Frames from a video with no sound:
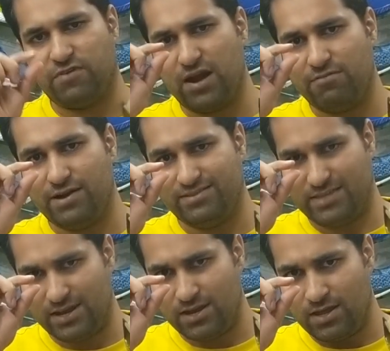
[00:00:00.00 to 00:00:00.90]
very, very
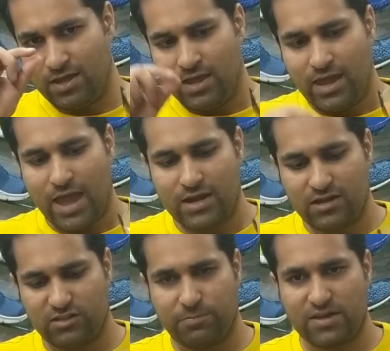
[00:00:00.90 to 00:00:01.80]
thin, and
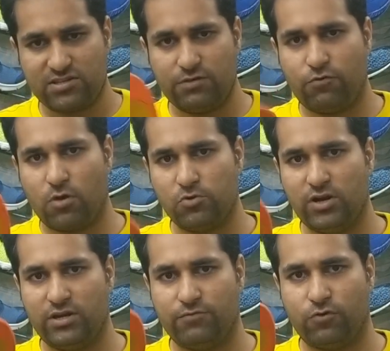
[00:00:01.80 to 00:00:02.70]
it is specially
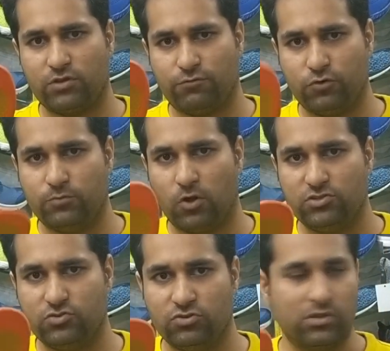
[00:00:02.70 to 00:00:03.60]
formulated for the football
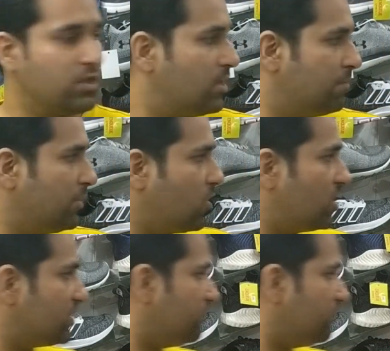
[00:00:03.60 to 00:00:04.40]
shoes. Because